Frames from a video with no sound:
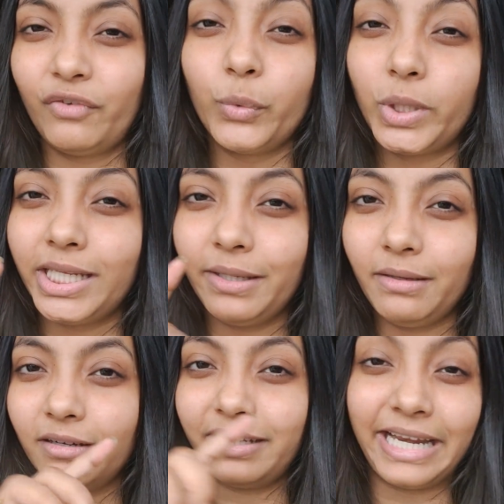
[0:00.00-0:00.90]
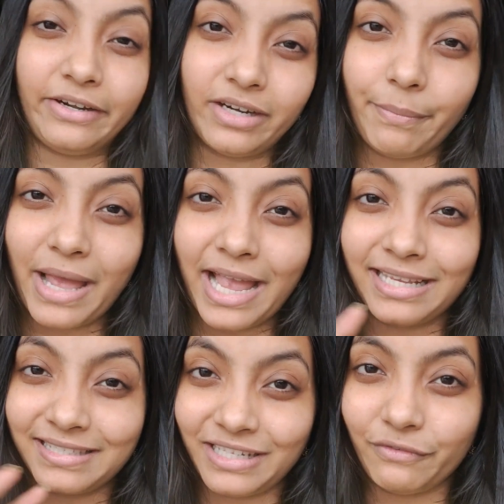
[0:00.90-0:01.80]
Frooti uh, tetra
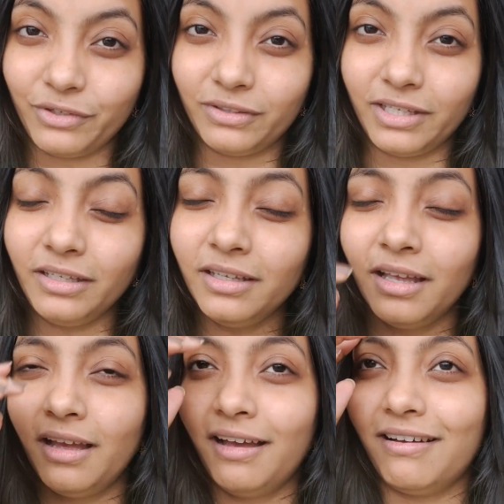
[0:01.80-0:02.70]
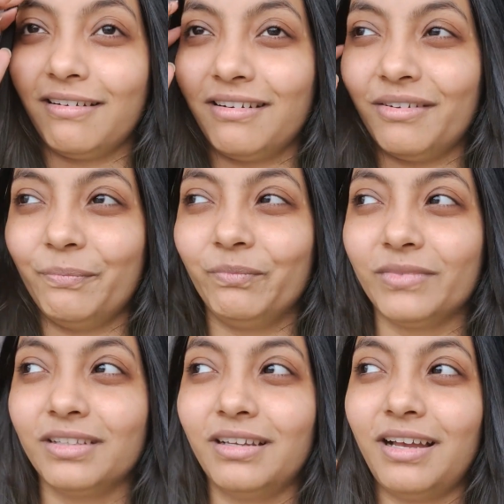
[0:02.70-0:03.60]
packs and everything um,
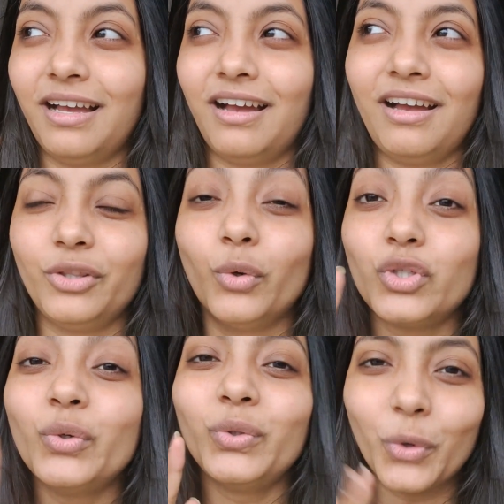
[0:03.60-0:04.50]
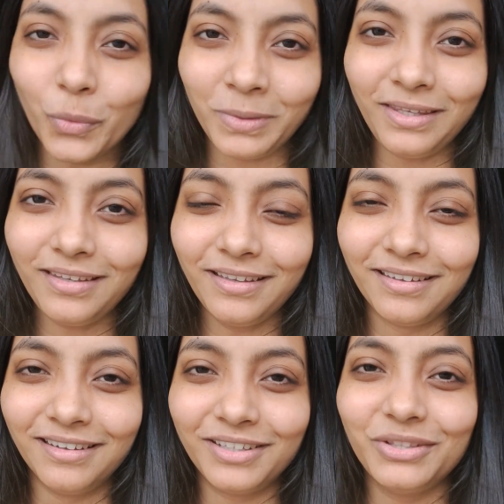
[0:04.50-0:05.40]
those who know me
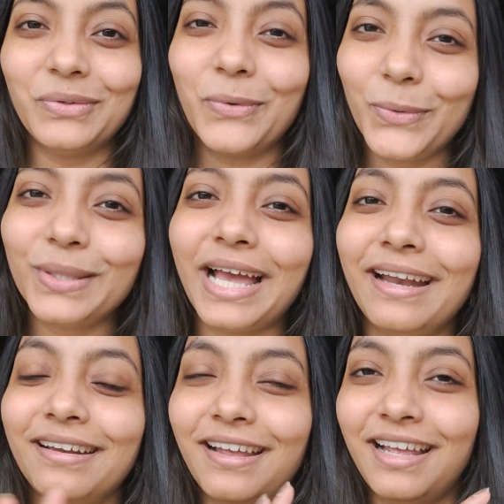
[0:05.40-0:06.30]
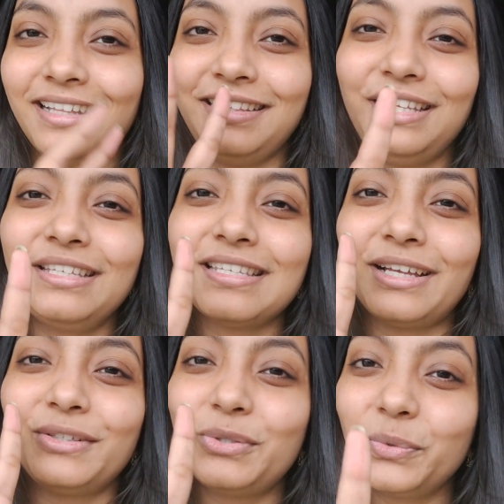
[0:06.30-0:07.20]
know that these
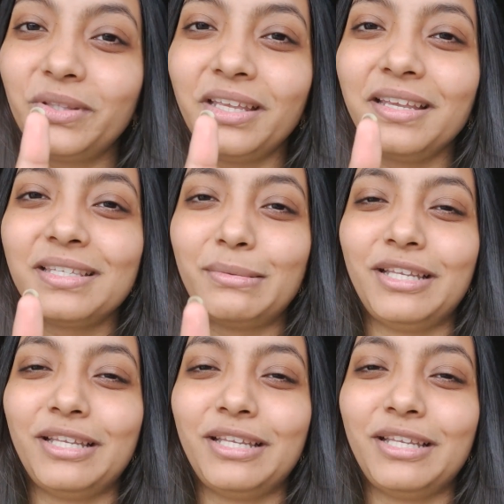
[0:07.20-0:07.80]
are the two things